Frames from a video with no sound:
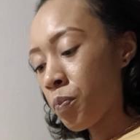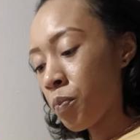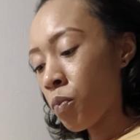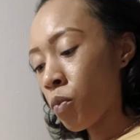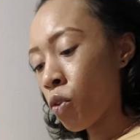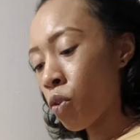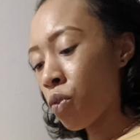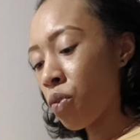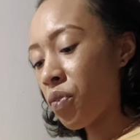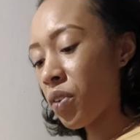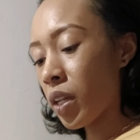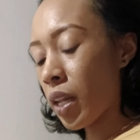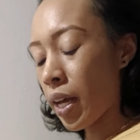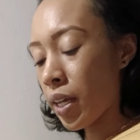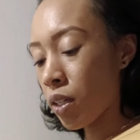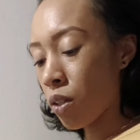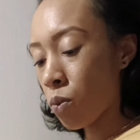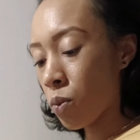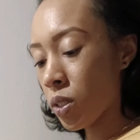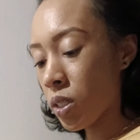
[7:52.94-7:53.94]
You feel
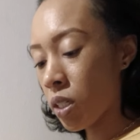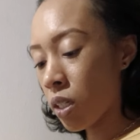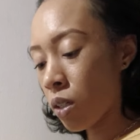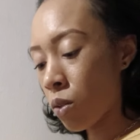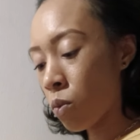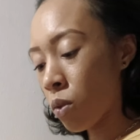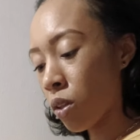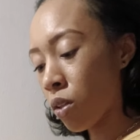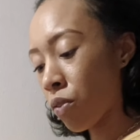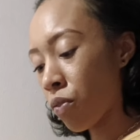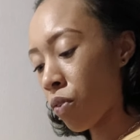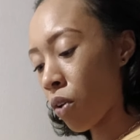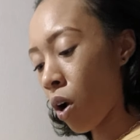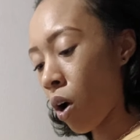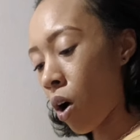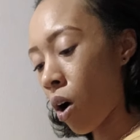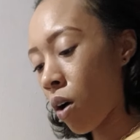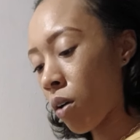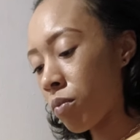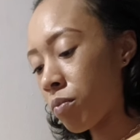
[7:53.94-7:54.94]
like you were dealing with a
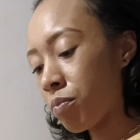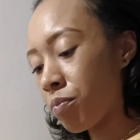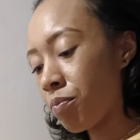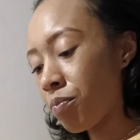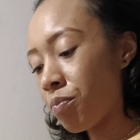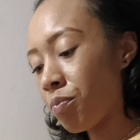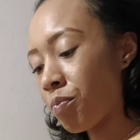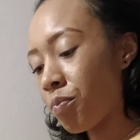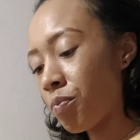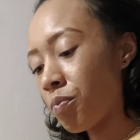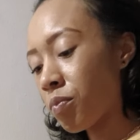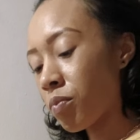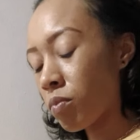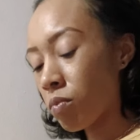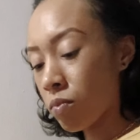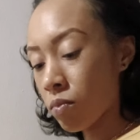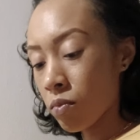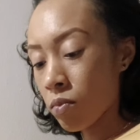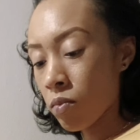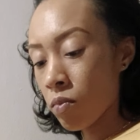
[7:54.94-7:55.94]
fraud.
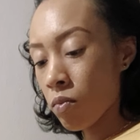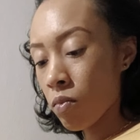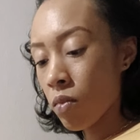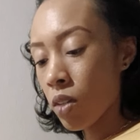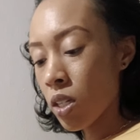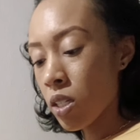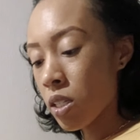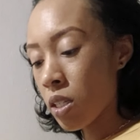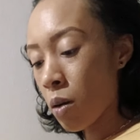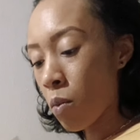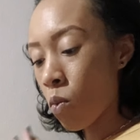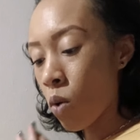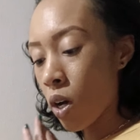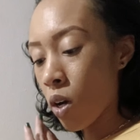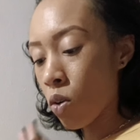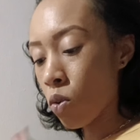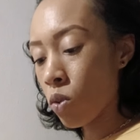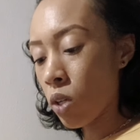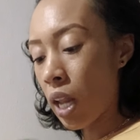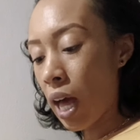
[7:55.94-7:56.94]
Someone
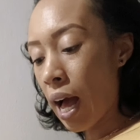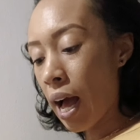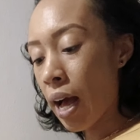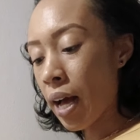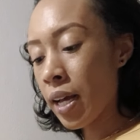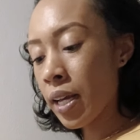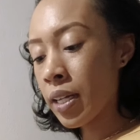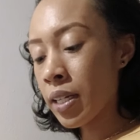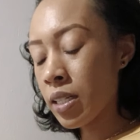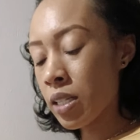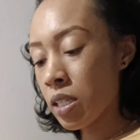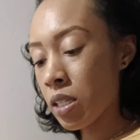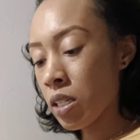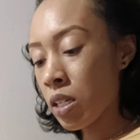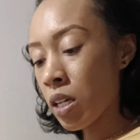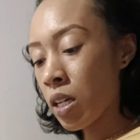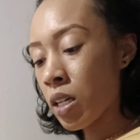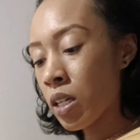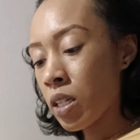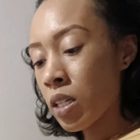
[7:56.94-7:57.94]
who lies,
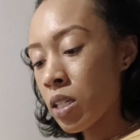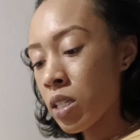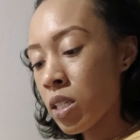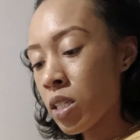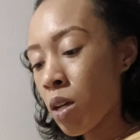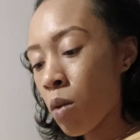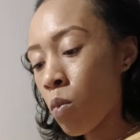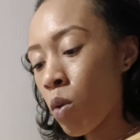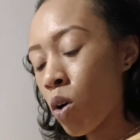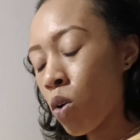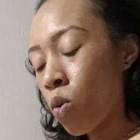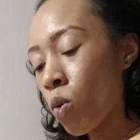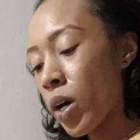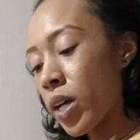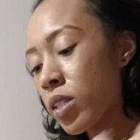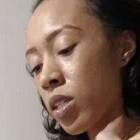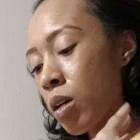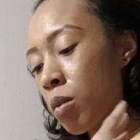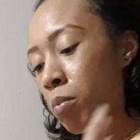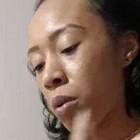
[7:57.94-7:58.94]
someone who
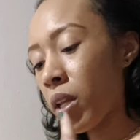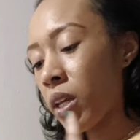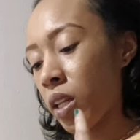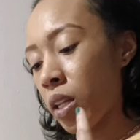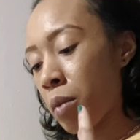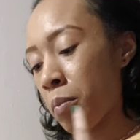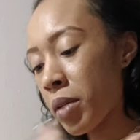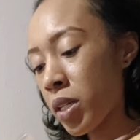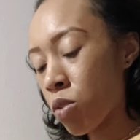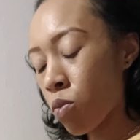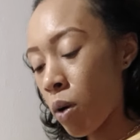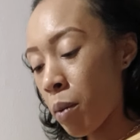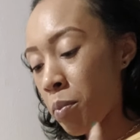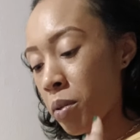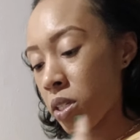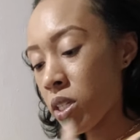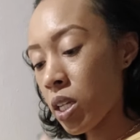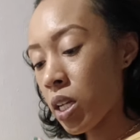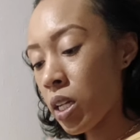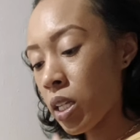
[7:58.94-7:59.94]
has completely
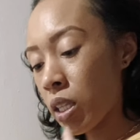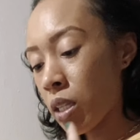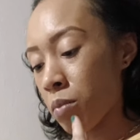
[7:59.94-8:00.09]
misrepresented